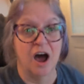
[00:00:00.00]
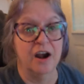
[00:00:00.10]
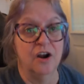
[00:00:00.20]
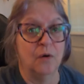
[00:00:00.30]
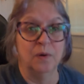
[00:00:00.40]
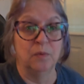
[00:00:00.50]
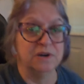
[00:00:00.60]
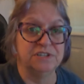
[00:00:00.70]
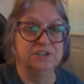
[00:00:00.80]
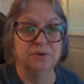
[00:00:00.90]
not knowing
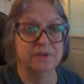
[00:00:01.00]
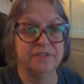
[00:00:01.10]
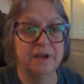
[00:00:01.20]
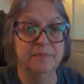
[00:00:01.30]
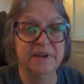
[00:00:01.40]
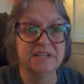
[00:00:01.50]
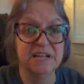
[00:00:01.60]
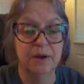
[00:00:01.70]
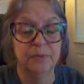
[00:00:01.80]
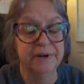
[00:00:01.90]
what to do with it,
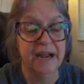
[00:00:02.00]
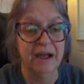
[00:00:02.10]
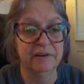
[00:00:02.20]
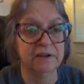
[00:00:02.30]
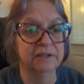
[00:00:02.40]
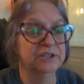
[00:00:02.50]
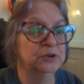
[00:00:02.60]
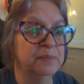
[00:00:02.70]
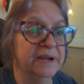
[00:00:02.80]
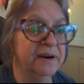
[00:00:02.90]
because I wouldn't have a
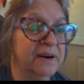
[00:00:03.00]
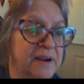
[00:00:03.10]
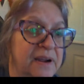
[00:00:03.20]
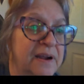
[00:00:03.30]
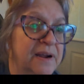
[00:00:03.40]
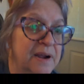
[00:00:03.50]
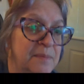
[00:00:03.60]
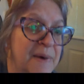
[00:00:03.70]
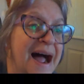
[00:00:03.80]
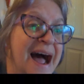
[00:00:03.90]
clue. But
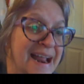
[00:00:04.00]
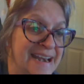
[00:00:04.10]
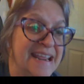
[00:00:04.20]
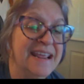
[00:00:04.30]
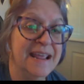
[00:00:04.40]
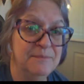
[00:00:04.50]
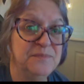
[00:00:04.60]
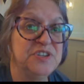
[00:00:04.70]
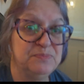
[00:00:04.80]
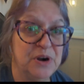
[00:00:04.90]
my honey,
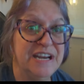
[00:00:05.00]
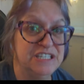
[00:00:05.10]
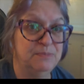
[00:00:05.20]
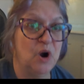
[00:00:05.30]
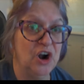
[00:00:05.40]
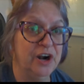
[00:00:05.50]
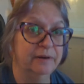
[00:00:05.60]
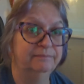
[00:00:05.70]
him's pretty smart.